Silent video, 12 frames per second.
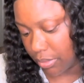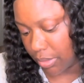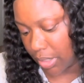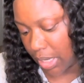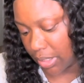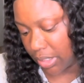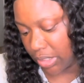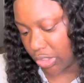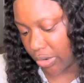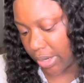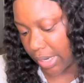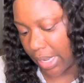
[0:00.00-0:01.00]
Yeah, these
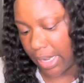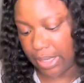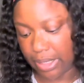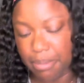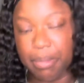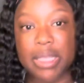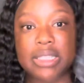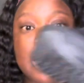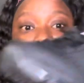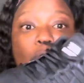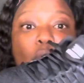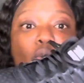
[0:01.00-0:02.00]
are eight in men's. I
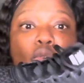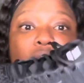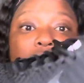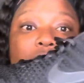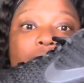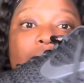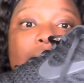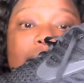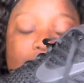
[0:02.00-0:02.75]
really like